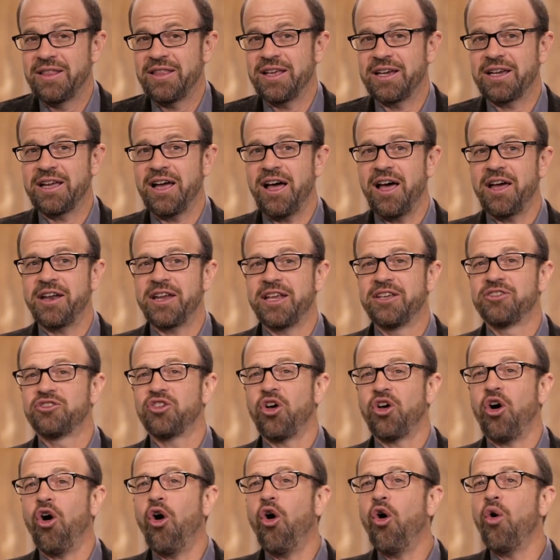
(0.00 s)
that God
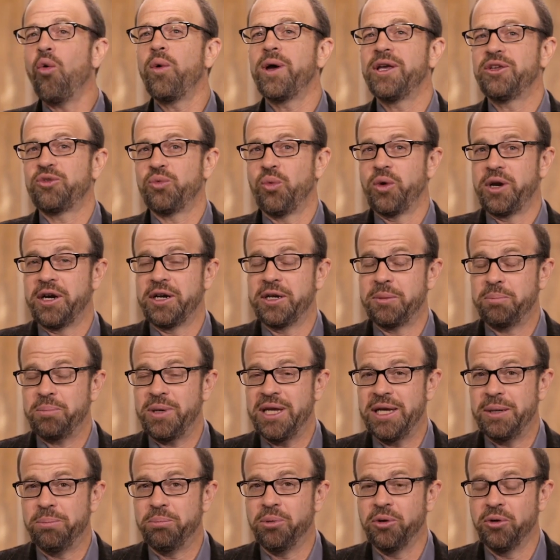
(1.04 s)
has always wanted a
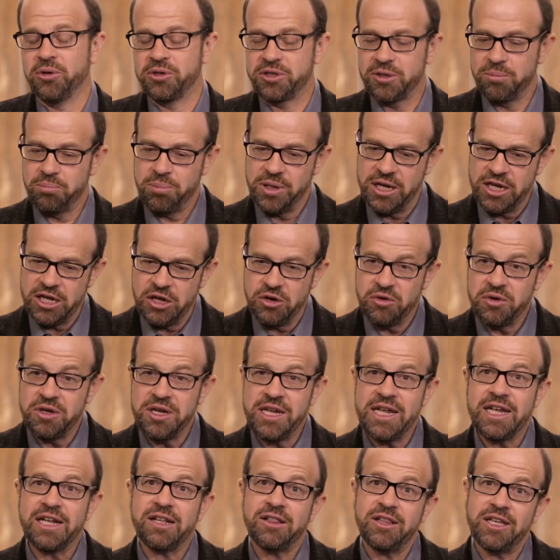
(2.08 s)
people to be
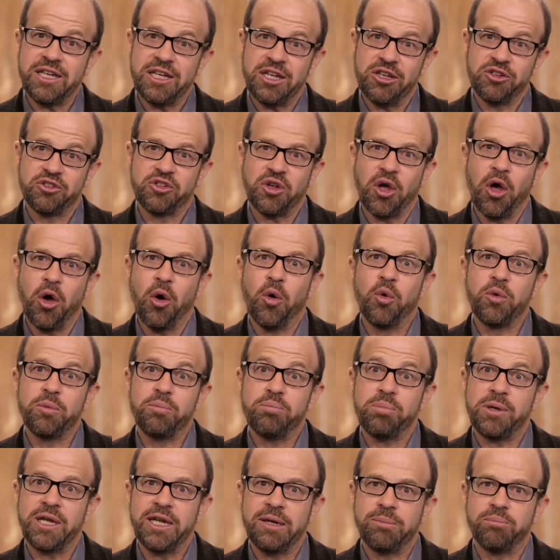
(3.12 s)
uniquely His own
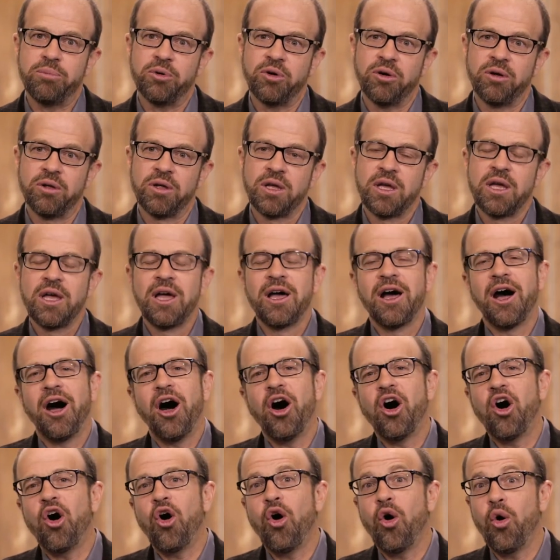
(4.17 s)
people,
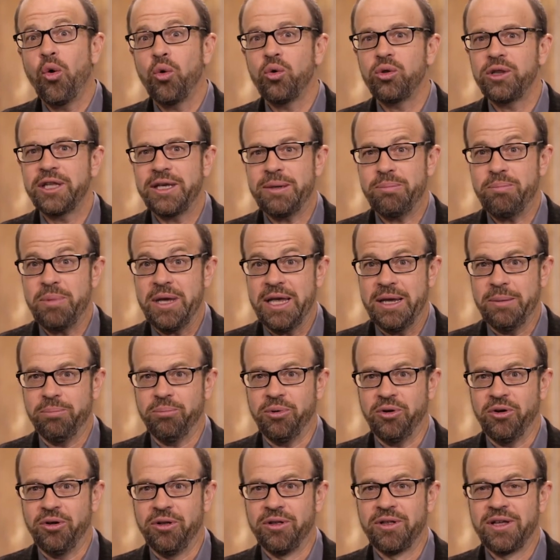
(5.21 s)
a holy
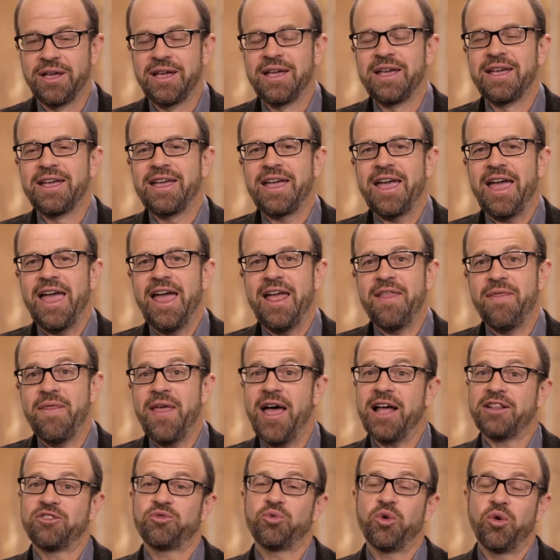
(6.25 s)
people, and
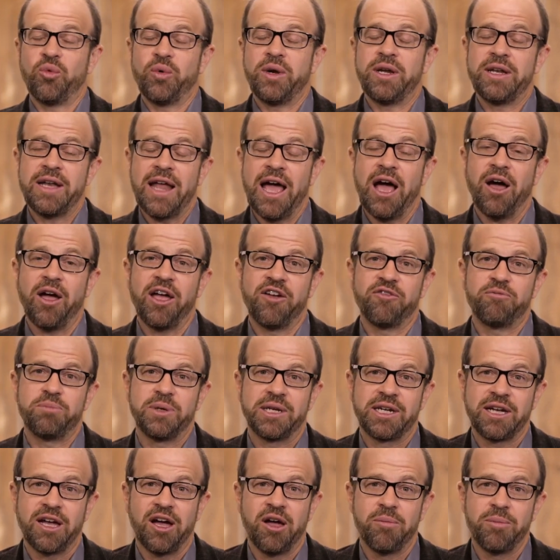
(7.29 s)
that's what we now have
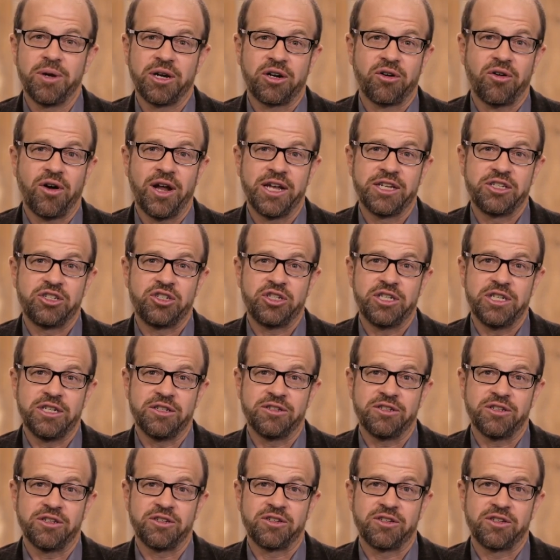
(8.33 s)
become in Christ
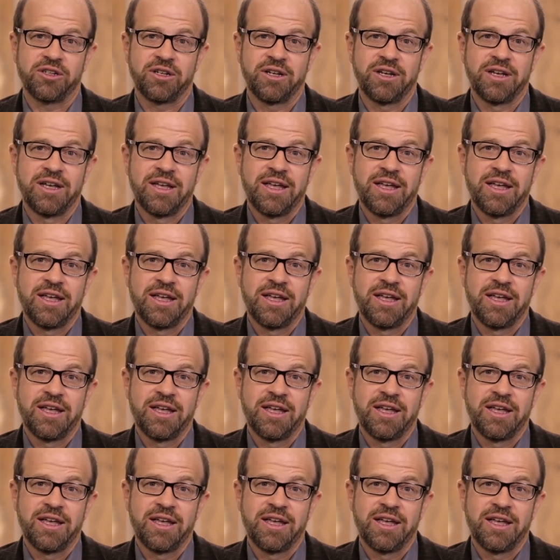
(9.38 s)
Jesus.